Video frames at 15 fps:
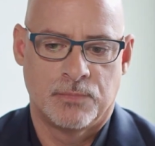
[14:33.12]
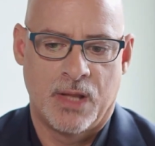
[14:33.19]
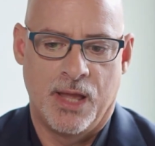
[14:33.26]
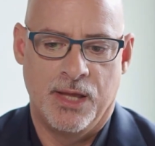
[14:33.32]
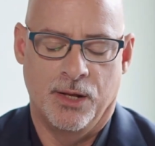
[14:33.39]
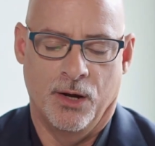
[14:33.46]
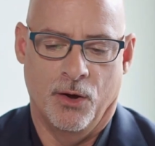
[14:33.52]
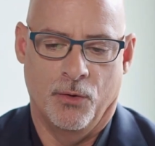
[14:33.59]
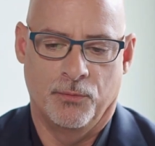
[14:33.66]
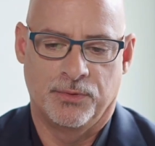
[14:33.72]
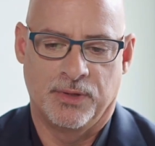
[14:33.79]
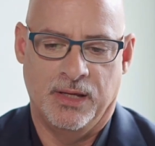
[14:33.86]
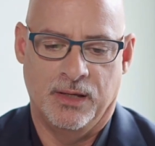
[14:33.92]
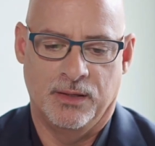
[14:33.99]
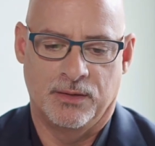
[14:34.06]

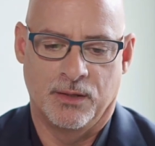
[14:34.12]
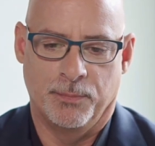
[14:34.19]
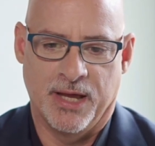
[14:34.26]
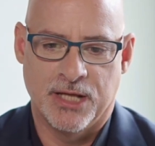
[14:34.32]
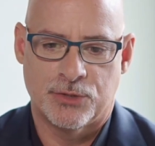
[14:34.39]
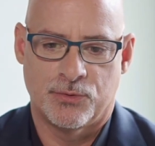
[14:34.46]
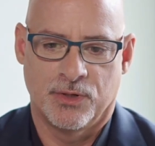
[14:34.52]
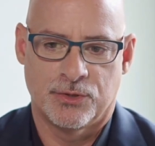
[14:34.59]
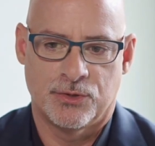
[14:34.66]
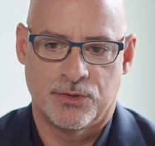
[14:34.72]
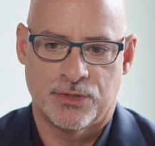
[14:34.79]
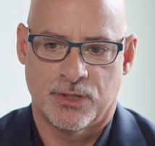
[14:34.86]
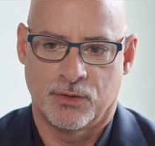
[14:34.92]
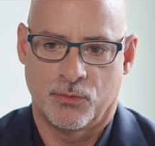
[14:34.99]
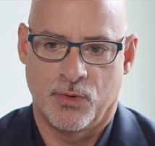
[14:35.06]
the best
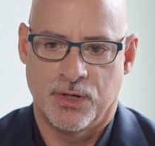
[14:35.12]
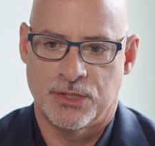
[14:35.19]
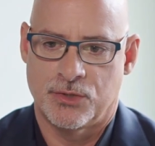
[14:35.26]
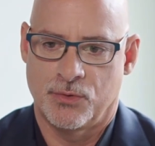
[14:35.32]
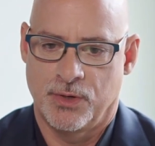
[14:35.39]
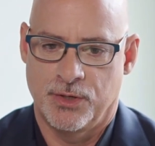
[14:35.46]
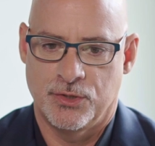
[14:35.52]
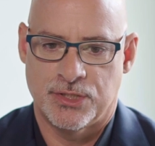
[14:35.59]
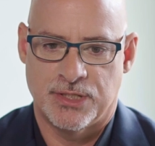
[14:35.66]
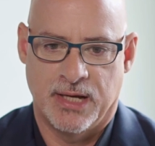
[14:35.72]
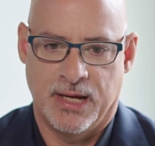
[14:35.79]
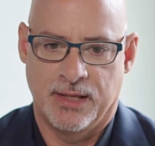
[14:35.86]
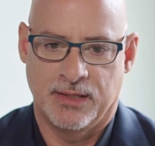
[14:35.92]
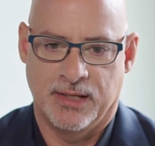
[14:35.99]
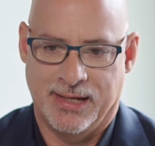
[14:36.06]
realtors are the ones who
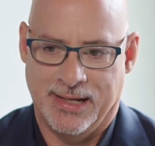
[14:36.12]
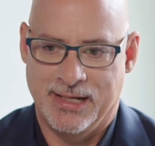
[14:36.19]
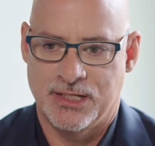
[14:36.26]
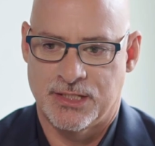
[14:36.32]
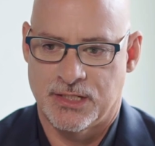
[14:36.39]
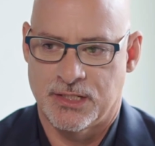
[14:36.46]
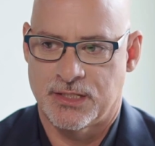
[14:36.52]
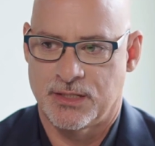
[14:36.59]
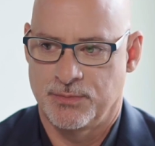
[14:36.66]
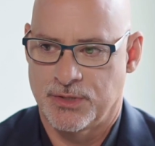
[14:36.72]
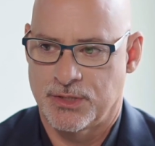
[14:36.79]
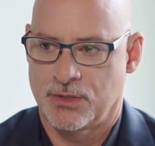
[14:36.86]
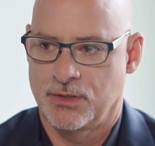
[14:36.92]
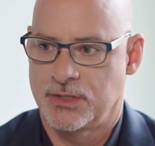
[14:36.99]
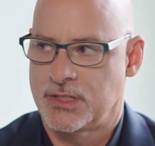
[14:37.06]
understand that any system is a
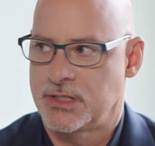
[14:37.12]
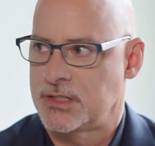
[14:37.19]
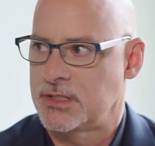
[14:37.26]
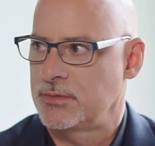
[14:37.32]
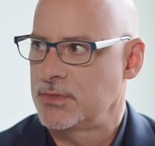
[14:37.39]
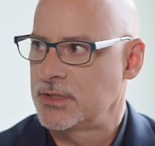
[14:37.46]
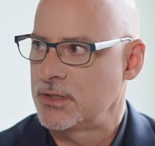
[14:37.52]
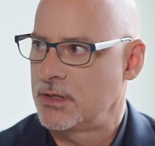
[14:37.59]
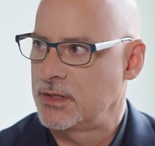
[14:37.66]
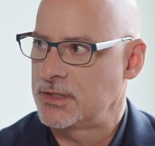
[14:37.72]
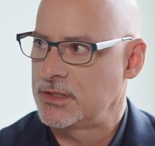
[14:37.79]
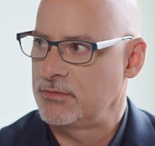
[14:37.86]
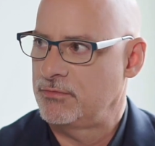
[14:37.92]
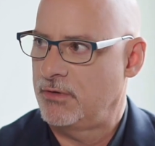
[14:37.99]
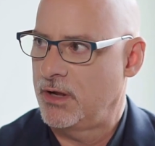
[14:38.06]
good system as long as
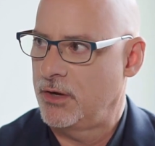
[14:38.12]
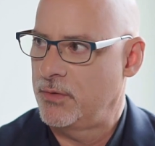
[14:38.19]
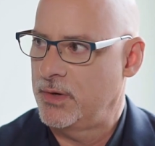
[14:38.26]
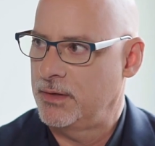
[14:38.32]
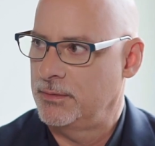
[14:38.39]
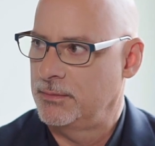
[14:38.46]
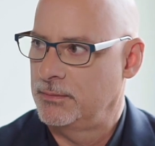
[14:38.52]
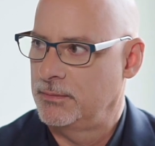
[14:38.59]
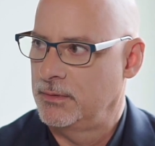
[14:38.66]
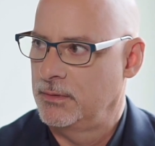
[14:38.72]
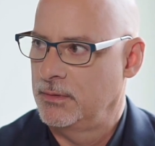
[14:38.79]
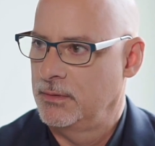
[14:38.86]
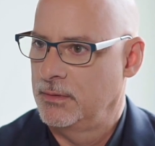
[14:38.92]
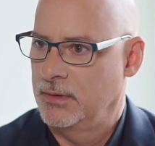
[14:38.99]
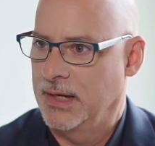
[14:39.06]
you follow it
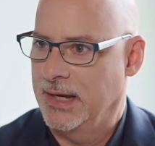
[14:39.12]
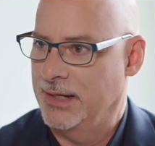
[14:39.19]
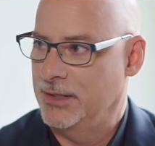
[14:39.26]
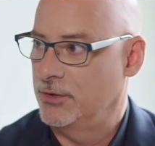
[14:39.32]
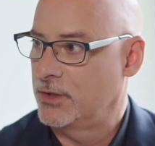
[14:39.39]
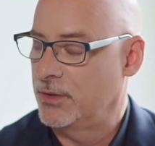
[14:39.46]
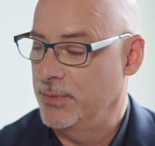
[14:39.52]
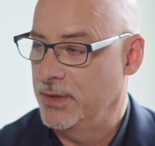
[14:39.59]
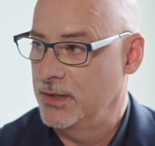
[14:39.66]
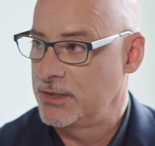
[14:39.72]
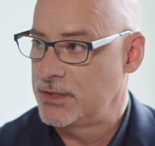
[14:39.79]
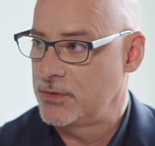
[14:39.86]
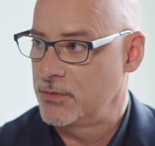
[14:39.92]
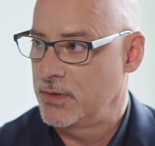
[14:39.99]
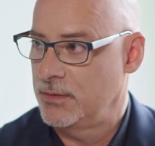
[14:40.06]
and you're committed
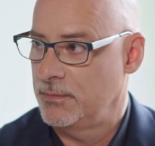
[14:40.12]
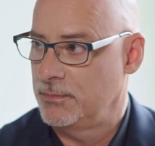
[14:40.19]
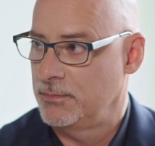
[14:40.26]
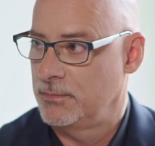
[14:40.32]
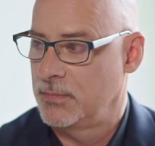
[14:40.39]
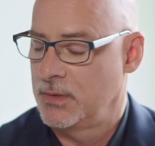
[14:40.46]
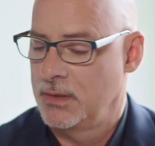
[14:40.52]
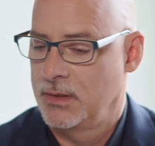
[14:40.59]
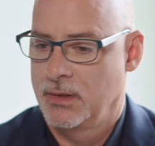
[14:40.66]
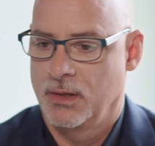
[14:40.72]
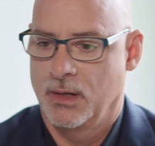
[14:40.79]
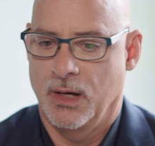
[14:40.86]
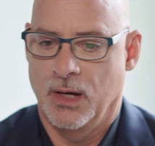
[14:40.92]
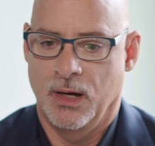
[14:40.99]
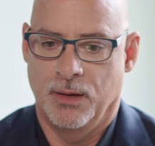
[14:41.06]
to it.
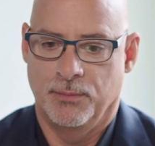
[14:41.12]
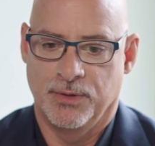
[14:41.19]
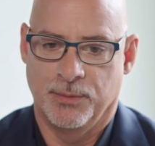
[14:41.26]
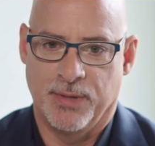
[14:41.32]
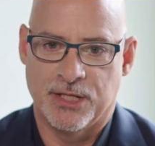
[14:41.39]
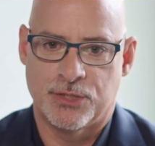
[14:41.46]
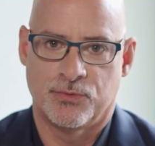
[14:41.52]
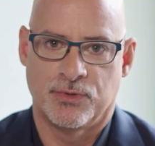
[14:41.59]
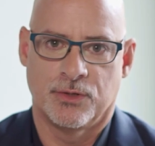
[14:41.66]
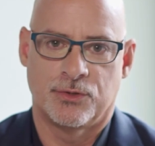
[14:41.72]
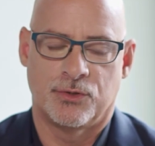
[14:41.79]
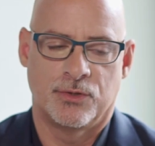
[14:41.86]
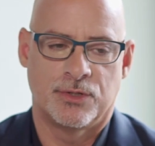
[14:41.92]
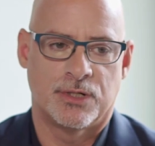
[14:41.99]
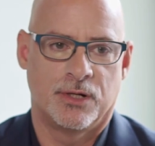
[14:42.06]
The best
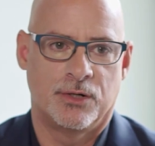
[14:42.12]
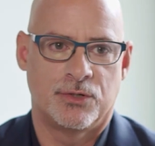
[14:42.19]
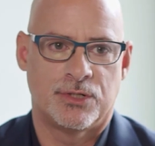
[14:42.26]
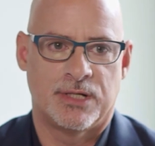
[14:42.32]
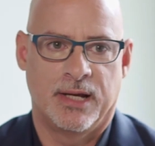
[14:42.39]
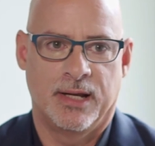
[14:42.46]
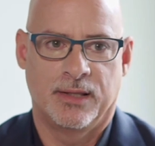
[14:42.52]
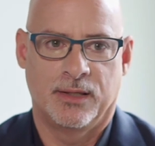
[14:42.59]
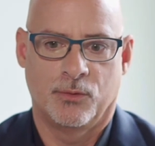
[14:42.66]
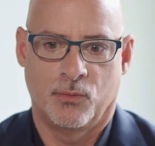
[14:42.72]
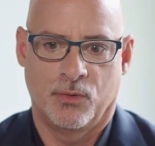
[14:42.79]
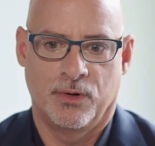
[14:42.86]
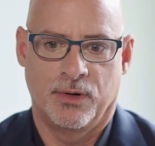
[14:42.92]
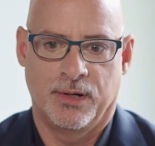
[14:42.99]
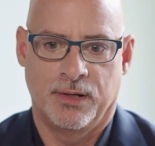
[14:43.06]
realtors understand that
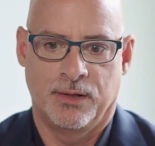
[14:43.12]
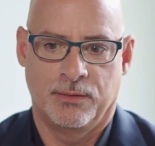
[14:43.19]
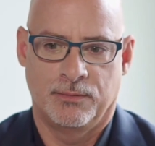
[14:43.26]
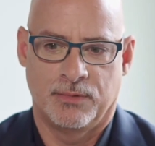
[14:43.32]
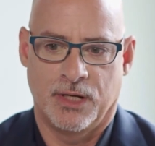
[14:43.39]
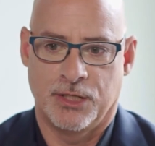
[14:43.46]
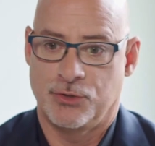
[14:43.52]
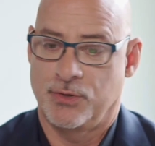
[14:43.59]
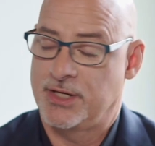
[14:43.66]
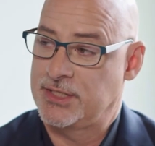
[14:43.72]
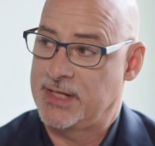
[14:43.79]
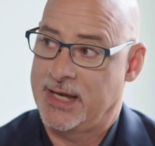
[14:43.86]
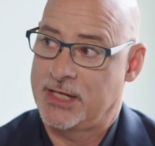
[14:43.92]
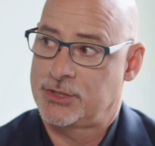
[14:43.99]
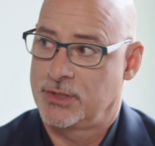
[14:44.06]
we're in a
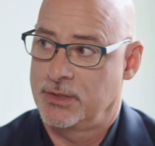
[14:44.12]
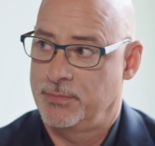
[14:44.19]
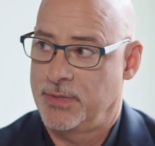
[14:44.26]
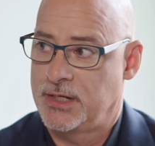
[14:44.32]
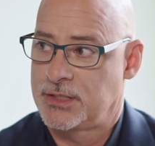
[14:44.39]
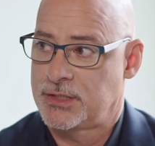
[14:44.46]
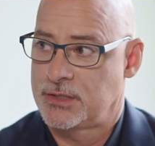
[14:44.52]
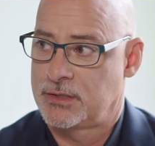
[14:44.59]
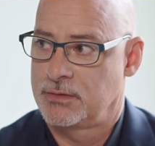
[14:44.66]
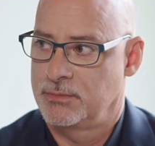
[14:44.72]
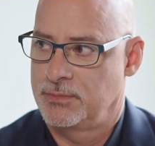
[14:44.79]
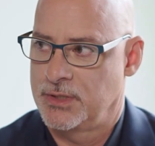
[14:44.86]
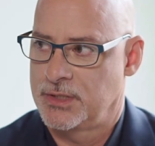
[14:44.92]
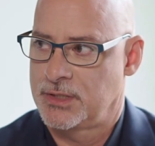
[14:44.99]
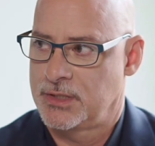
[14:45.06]
transactionally based
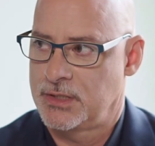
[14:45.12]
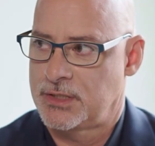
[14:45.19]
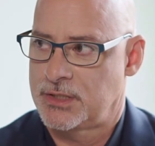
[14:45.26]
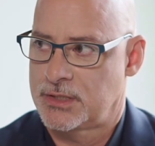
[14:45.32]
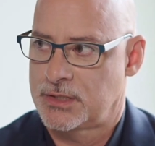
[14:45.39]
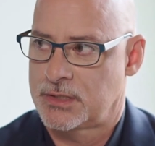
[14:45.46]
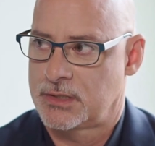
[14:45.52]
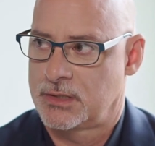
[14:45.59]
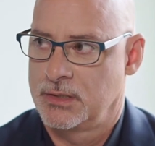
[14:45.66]
business,